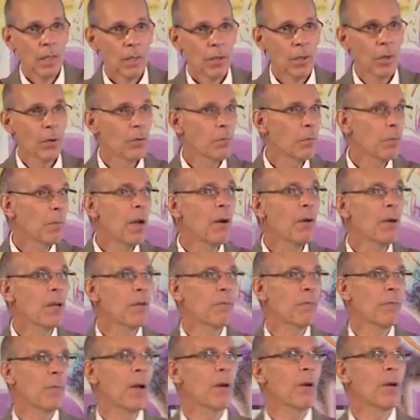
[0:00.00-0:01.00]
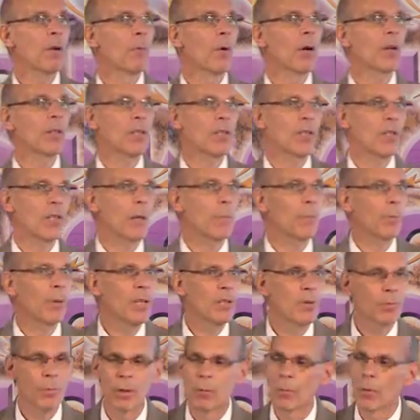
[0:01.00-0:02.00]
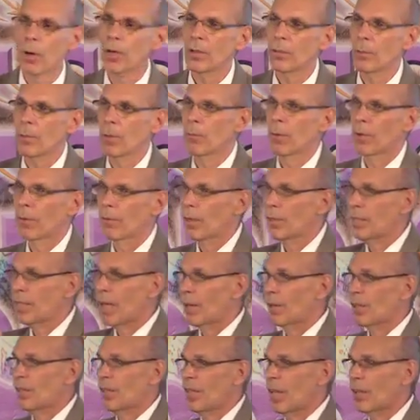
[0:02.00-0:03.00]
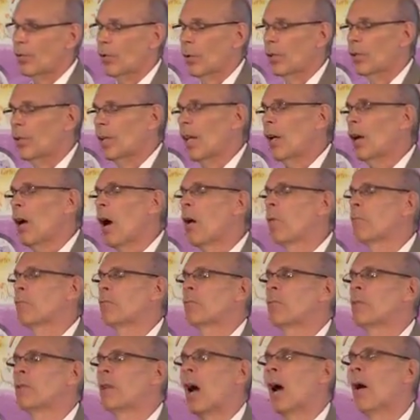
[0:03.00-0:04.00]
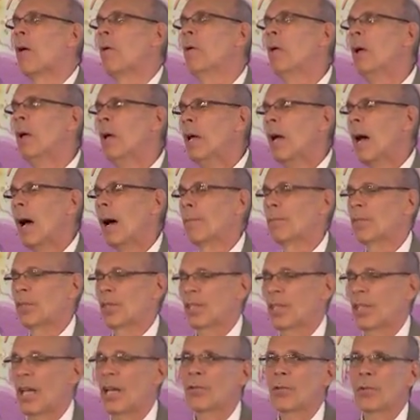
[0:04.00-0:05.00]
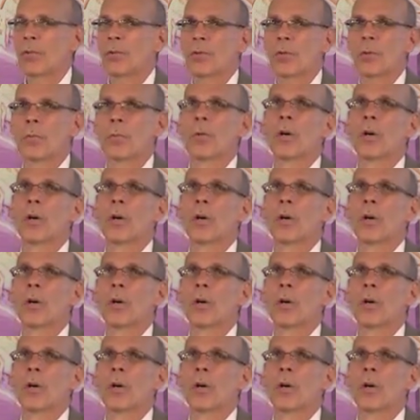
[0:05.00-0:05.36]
If Mary worked the same place we worked, we would have looked down the schedule and said, oh no, I'm scheduled to